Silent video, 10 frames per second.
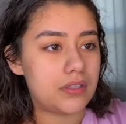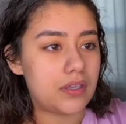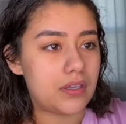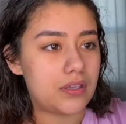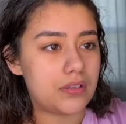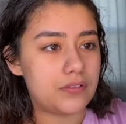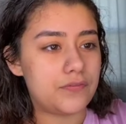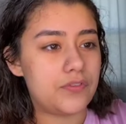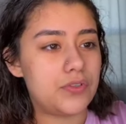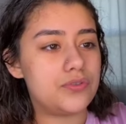get a
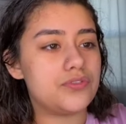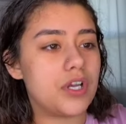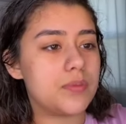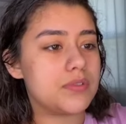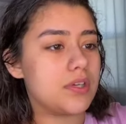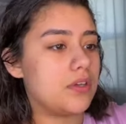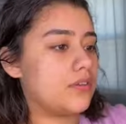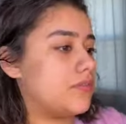few drops out of